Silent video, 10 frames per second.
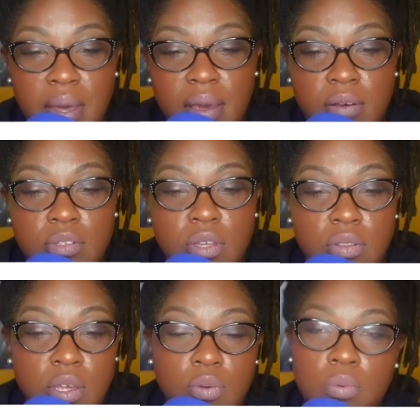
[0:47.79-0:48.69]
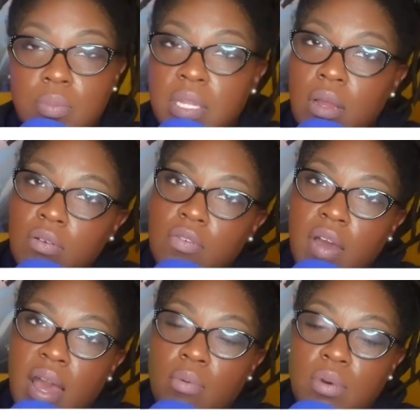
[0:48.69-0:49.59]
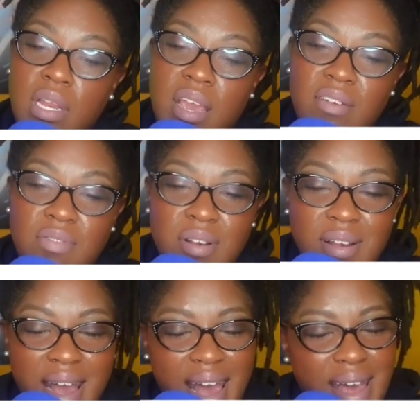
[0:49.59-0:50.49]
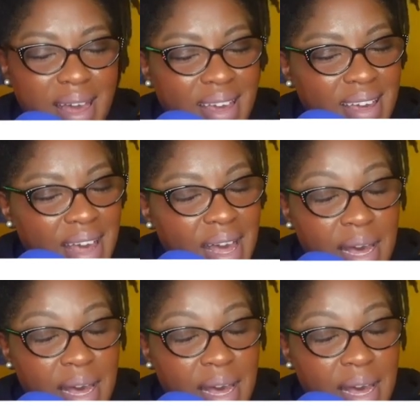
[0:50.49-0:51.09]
bell so that you will be notified whenever I